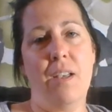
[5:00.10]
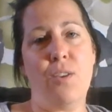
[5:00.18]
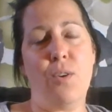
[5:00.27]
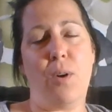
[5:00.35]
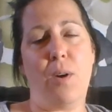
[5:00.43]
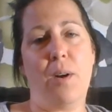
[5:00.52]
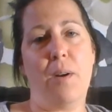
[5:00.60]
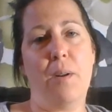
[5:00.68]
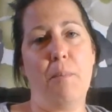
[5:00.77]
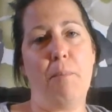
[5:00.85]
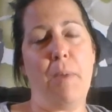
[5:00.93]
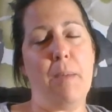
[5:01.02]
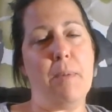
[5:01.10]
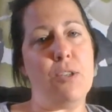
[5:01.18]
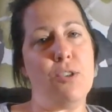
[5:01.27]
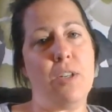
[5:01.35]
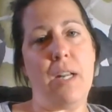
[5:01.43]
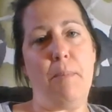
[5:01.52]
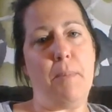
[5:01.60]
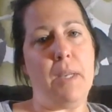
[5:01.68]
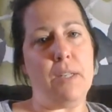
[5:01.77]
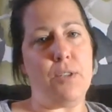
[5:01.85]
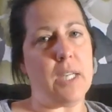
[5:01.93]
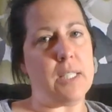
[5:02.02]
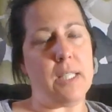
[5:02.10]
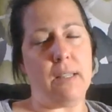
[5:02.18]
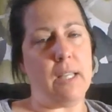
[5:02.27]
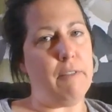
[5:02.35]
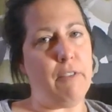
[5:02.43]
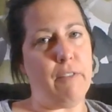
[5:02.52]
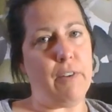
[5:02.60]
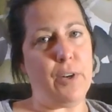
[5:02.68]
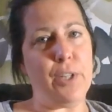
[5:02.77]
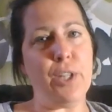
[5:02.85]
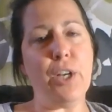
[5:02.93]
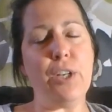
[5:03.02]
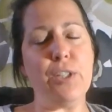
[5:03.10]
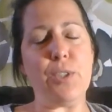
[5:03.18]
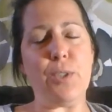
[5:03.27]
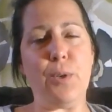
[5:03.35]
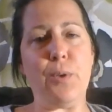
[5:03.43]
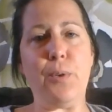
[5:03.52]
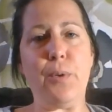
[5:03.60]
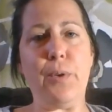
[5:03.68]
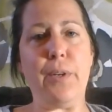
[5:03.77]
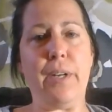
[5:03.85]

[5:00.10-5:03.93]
your baby should not be in direct sunlight for very long, so